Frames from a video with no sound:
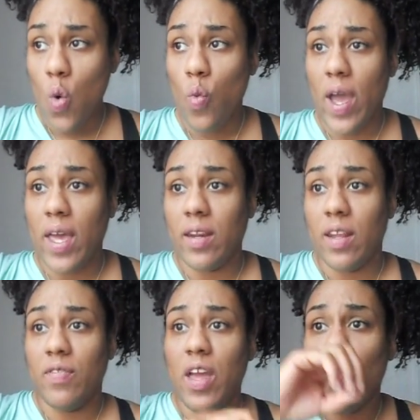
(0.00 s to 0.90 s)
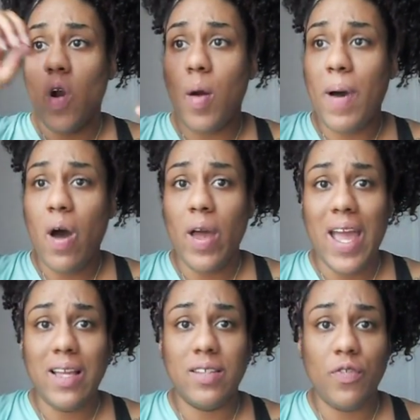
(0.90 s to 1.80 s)
when there were about
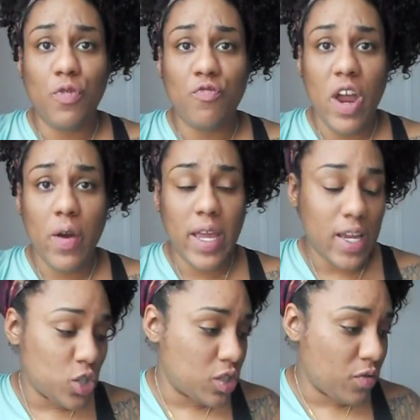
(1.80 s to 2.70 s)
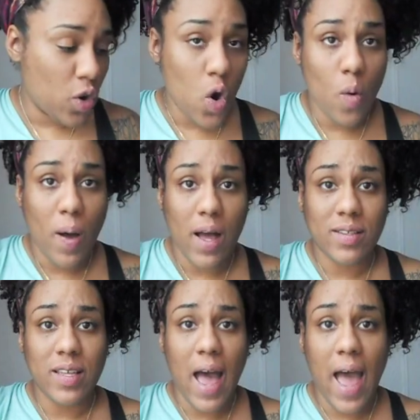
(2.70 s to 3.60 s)
8 different variations of curlBox.